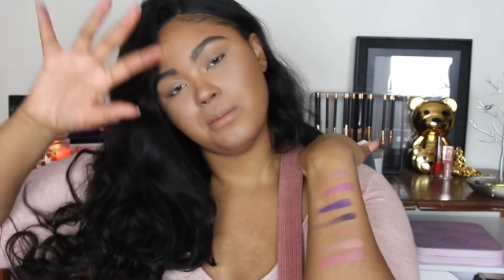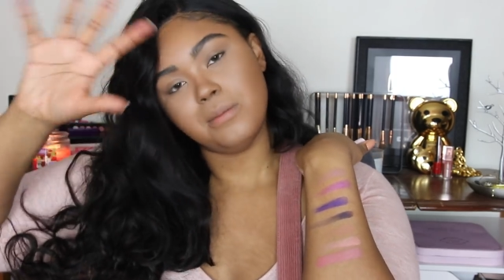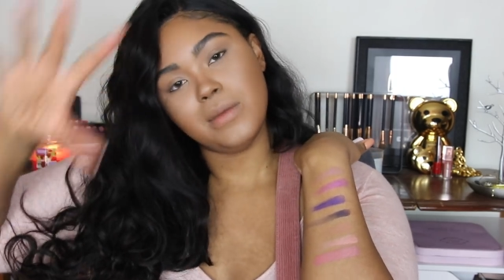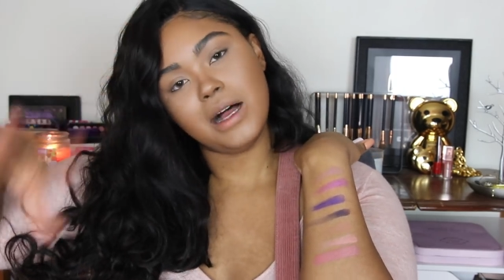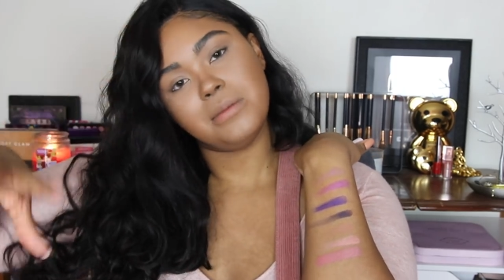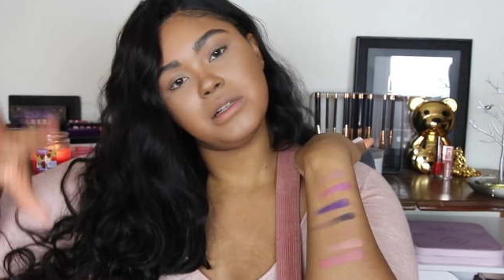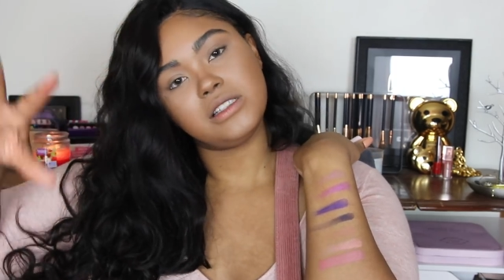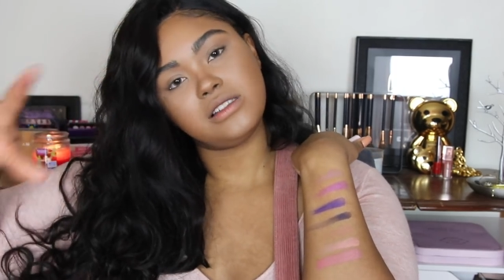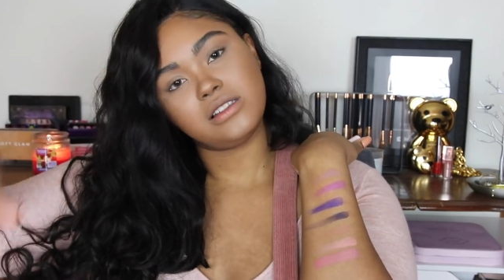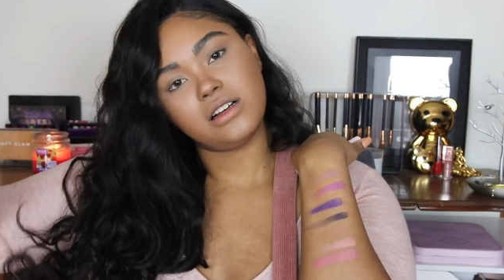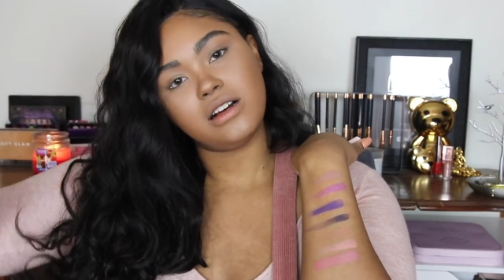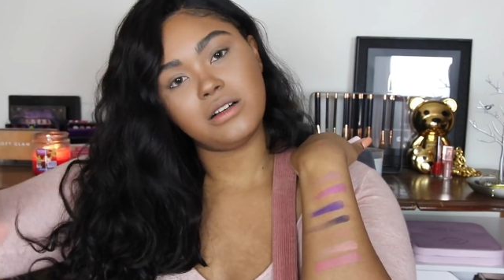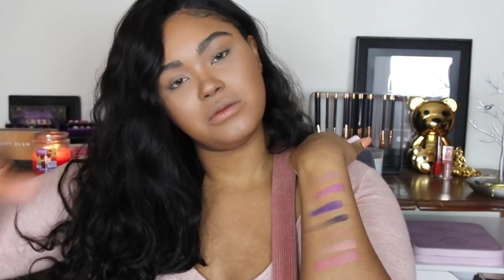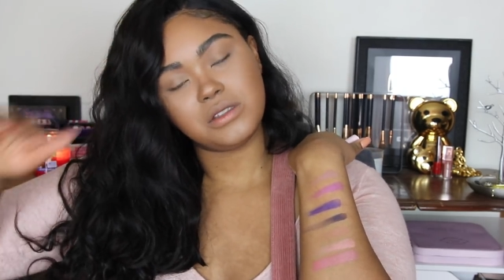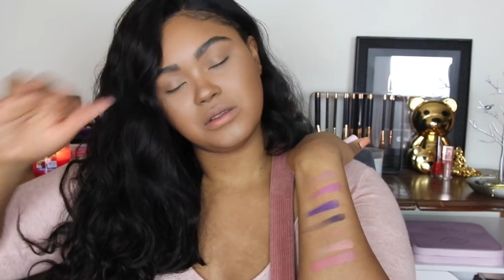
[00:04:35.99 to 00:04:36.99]
Mama
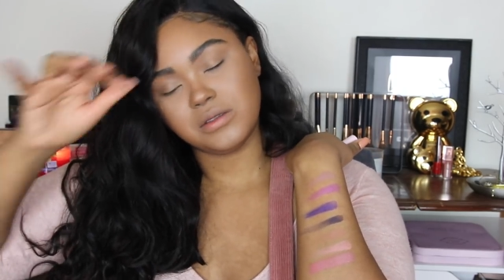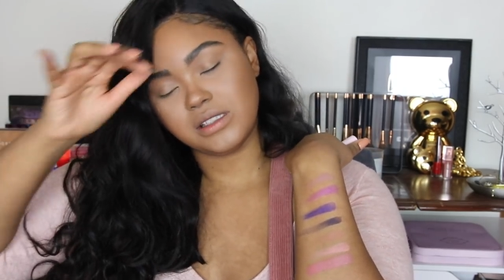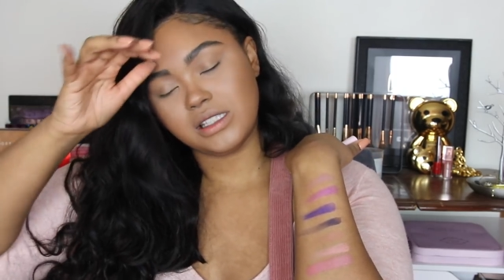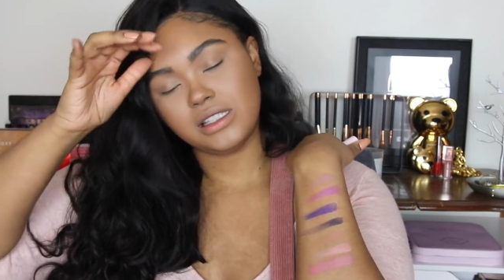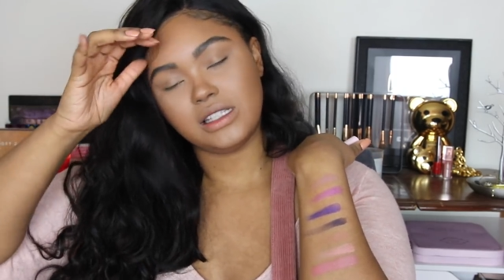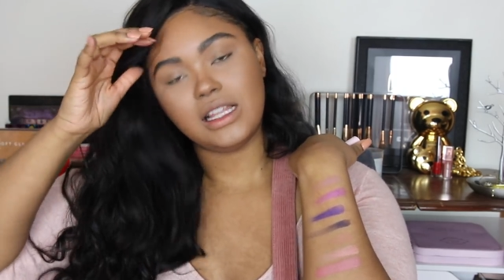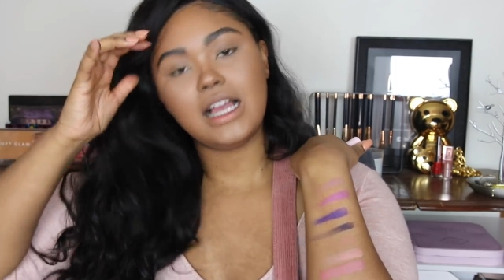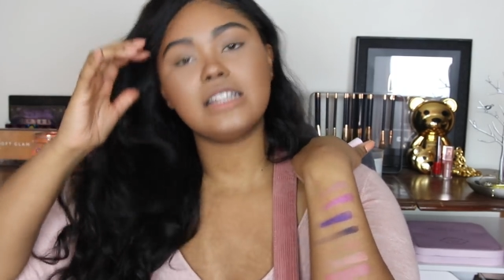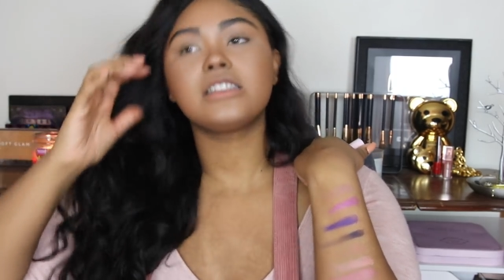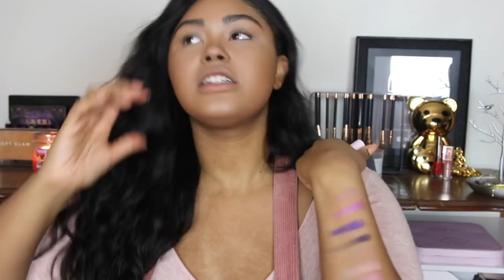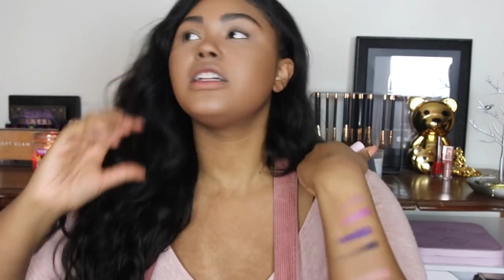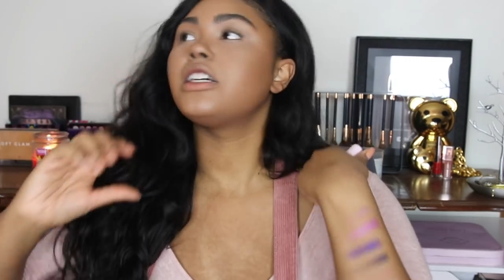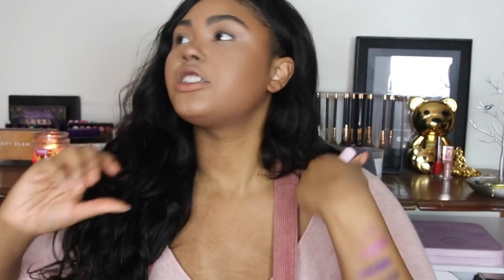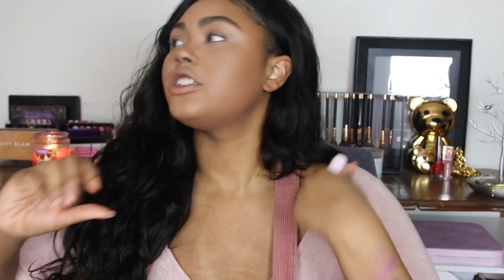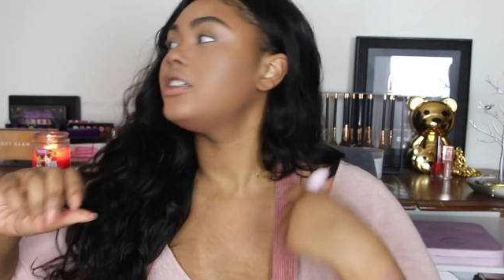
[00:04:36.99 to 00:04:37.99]
Star, which was in the last
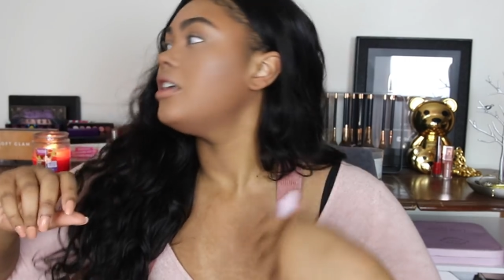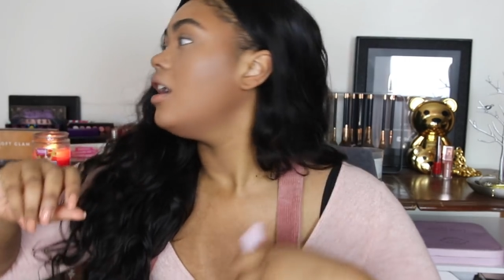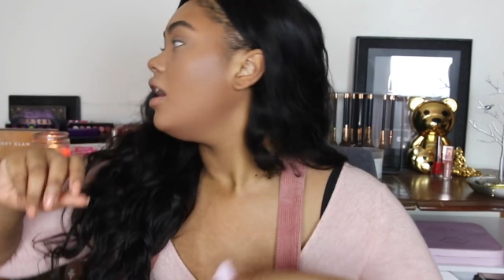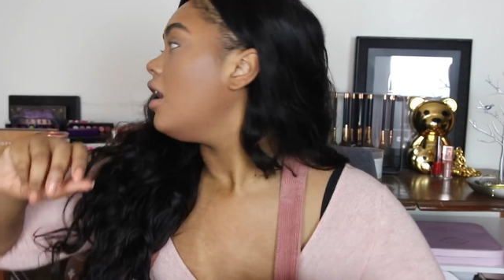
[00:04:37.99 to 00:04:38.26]
collection.